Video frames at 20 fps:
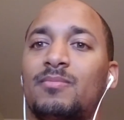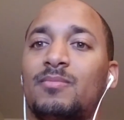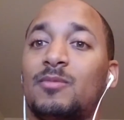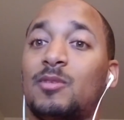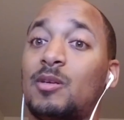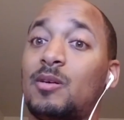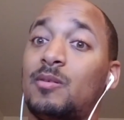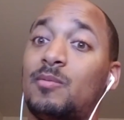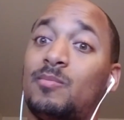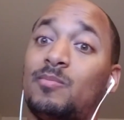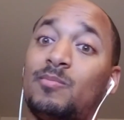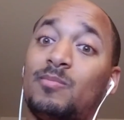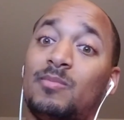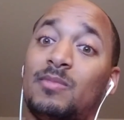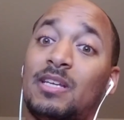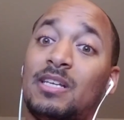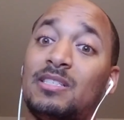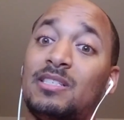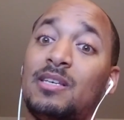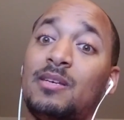So
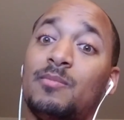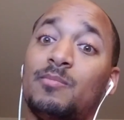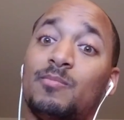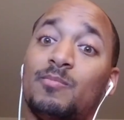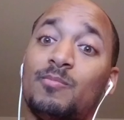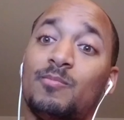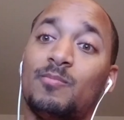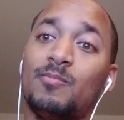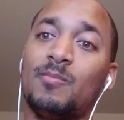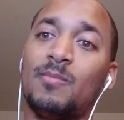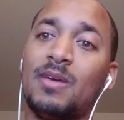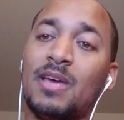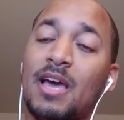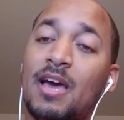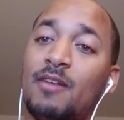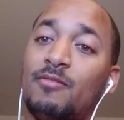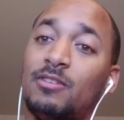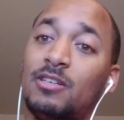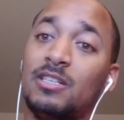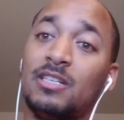that's it.
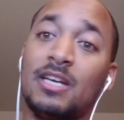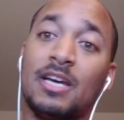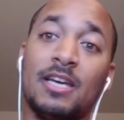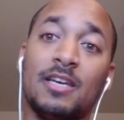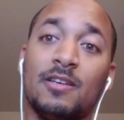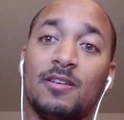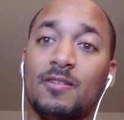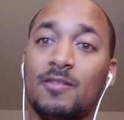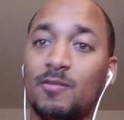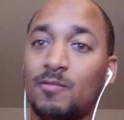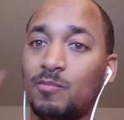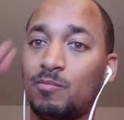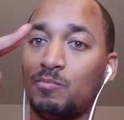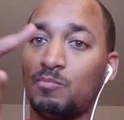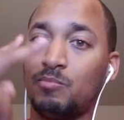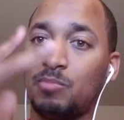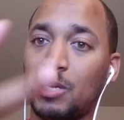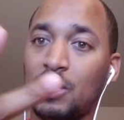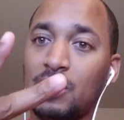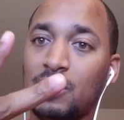Have a good night.
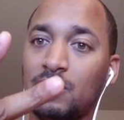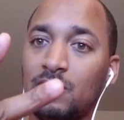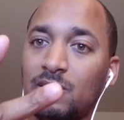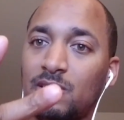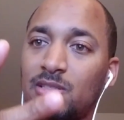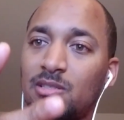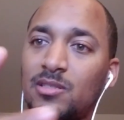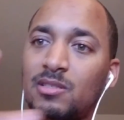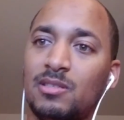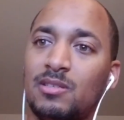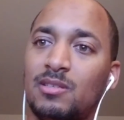Peace.